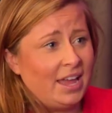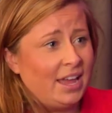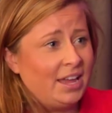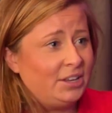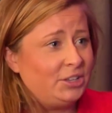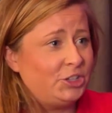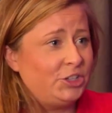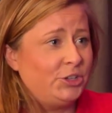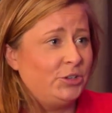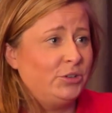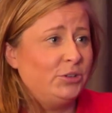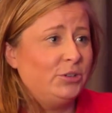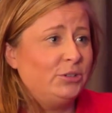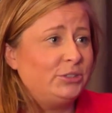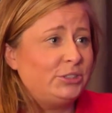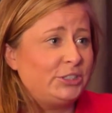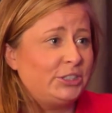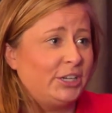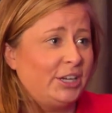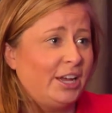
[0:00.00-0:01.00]
that
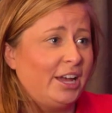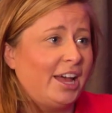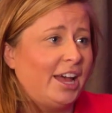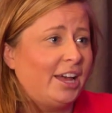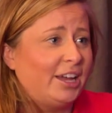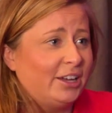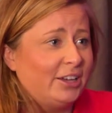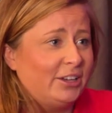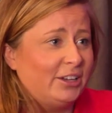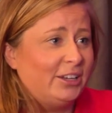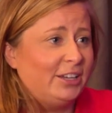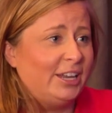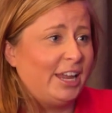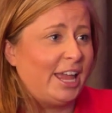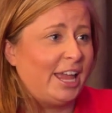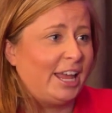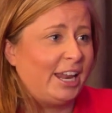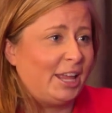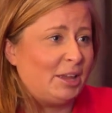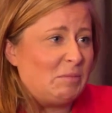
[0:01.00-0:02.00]
you should
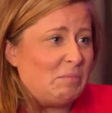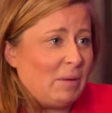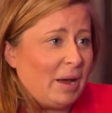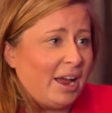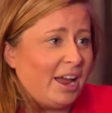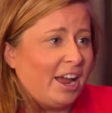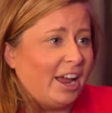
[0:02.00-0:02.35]
let it